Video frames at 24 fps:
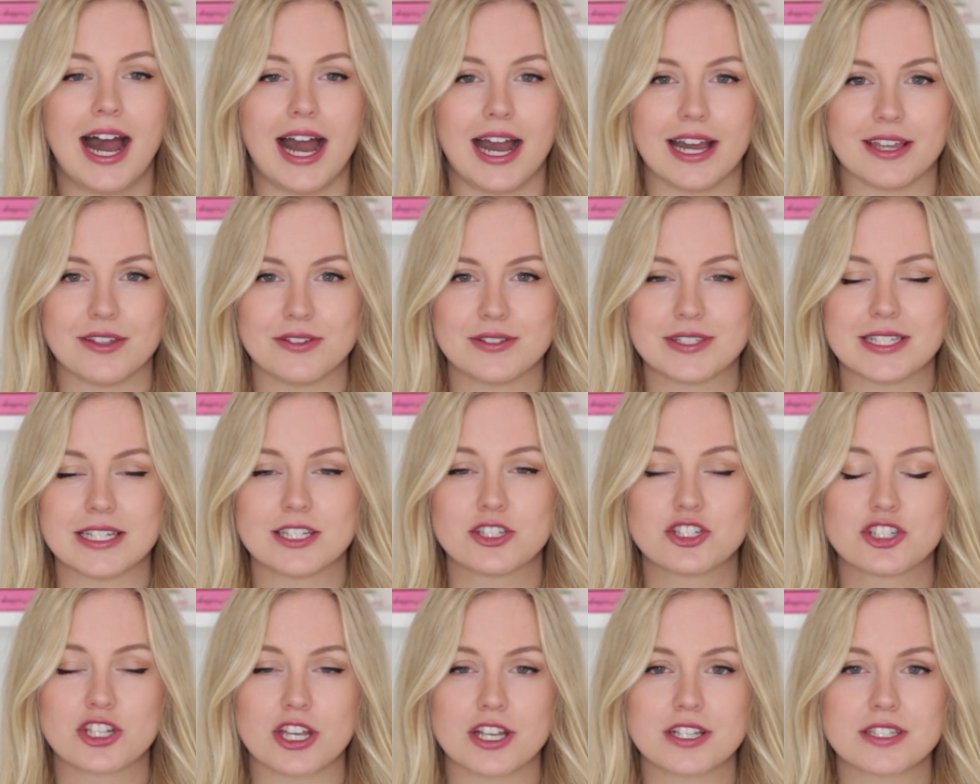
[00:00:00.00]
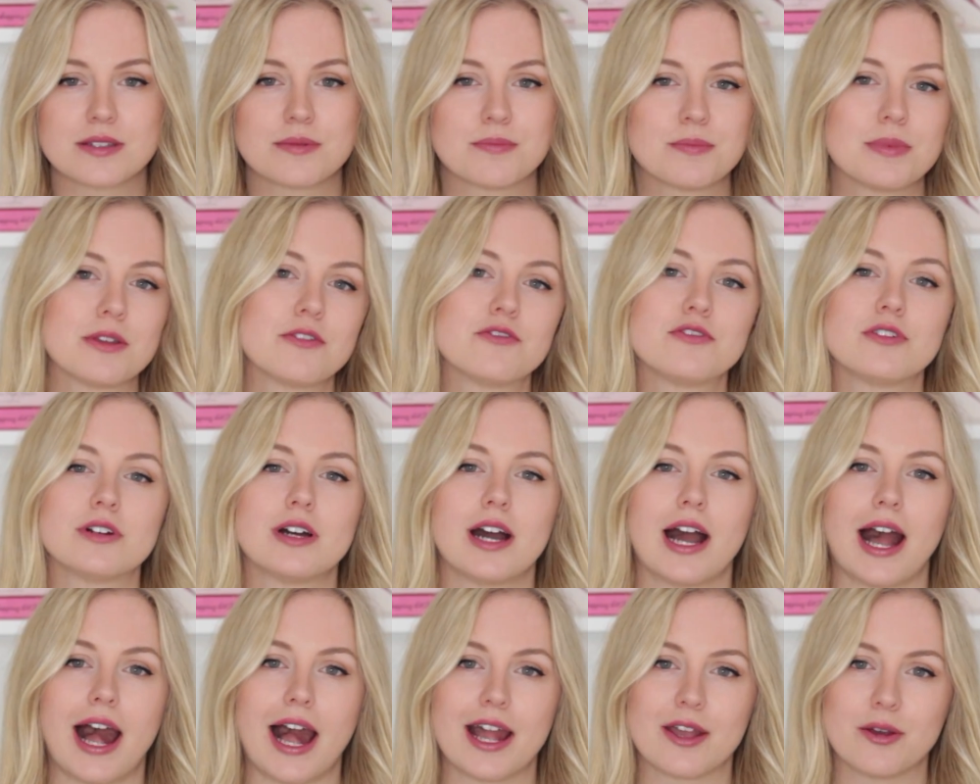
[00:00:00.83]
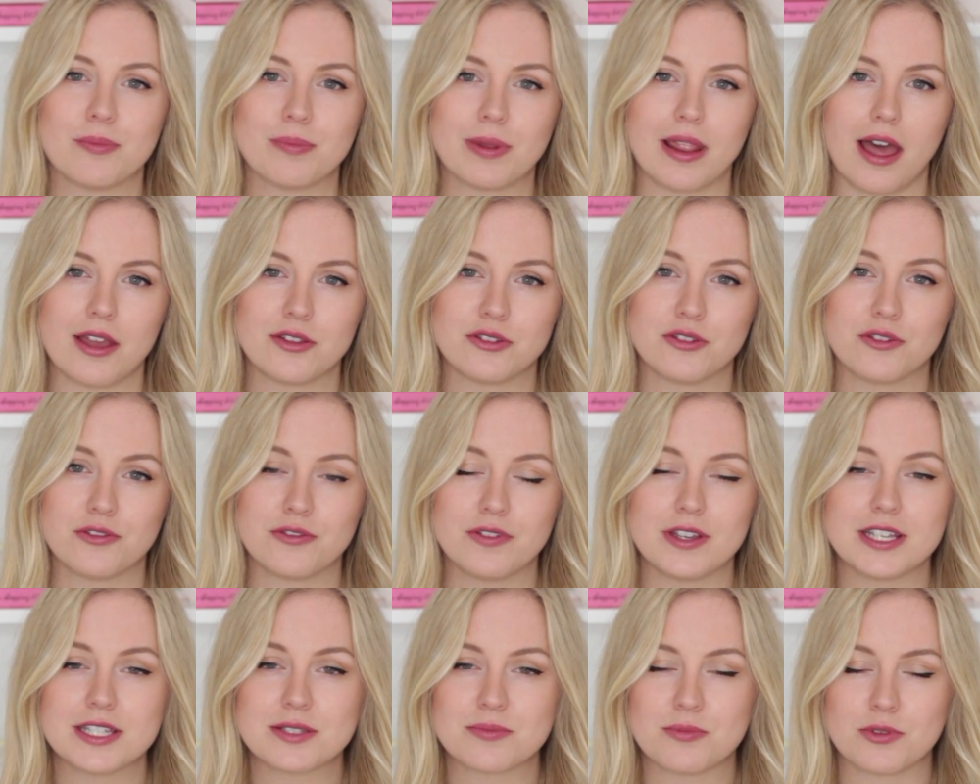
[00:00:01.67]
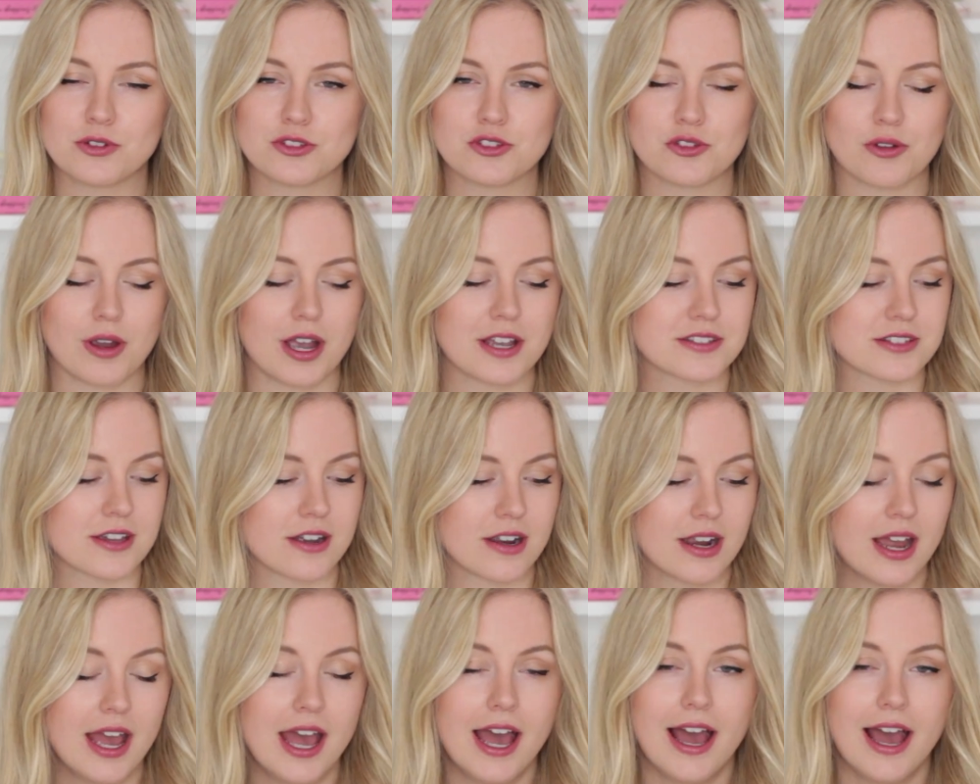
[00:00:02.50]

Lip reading: I use it just before I apply the face moisturizer.